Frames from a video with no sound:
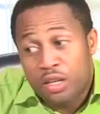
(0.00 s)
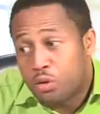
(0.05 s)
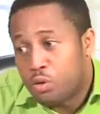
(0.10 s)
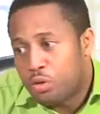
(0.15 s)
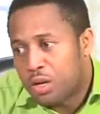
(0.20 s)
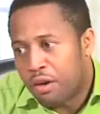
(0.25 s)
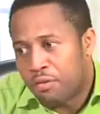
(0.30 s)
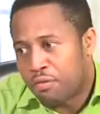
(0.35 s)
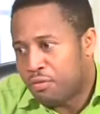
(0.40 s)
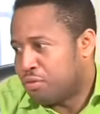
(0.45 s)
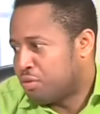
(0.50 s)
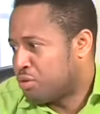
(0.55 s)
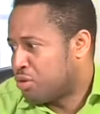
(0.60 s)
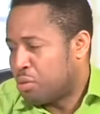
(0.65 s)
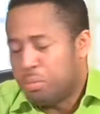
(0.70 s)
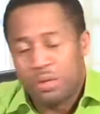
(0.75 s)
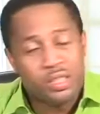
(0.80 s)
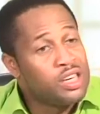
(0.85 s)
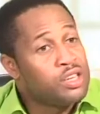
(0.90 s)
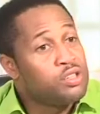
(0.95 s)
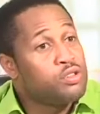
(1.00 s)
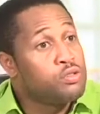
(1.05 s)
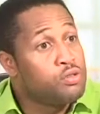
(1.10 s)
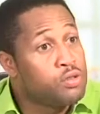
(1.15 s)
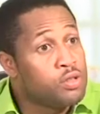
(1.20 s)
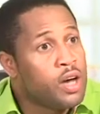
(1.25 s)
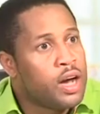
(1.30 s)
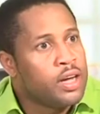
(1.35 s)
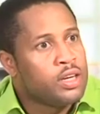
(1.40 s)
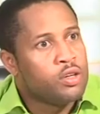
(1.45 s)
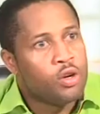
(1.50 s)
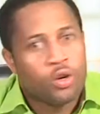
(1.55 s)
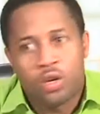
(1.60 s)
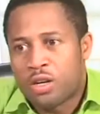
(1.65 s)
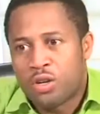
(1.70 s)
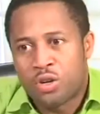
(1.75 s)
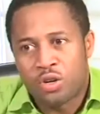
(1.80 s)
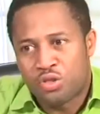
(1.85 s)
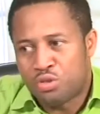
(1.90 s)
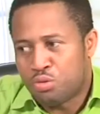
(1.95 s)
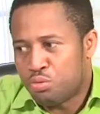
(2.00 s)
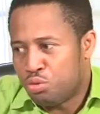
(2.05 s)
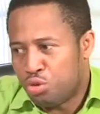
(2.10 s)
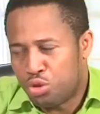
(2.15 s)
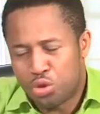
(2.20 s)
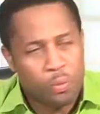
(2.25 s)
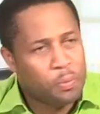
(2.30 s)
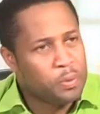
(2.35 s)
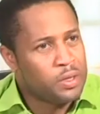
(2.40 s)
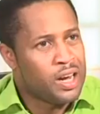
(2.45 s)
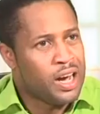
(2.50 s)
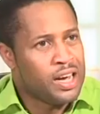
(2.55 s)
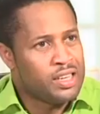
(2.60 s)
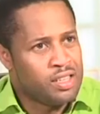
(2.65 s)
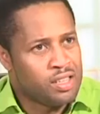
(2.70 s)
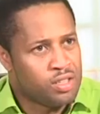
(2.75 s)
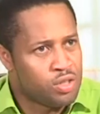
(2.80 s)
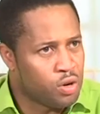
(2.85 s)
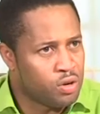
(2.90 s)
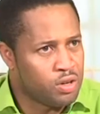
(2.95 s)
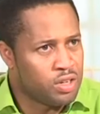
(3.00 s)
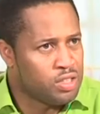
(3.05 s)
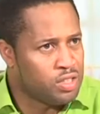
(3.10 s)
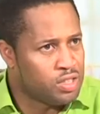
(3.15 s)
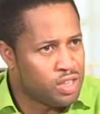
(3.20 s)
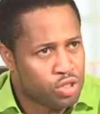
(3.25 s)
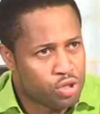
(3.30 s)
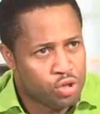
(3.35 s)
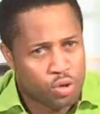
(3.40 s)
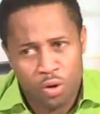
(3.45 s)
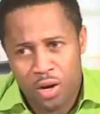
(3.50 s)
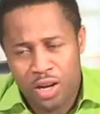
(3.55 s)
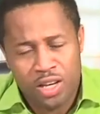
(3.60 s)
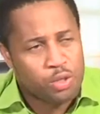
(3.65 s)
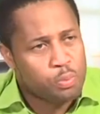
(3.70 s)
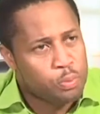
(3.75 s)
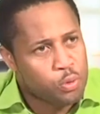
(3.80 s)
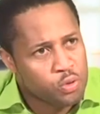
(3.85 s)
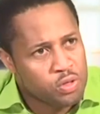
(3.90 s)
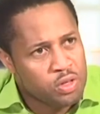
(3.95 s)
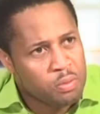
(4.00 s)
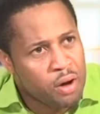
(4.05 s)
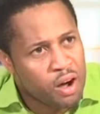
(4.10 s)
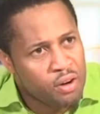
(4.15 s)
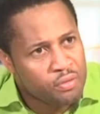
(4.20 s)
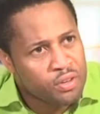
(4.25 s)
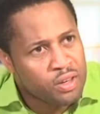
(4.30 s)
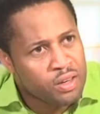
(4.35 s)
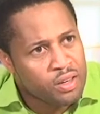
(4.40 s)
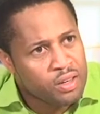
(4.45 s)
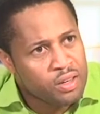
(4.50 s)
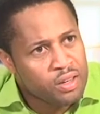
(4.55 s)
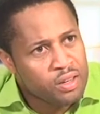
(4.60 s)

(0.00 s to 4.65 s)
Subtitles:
he could have committed suicide in order not to jeopardize his organization or expose the mafia.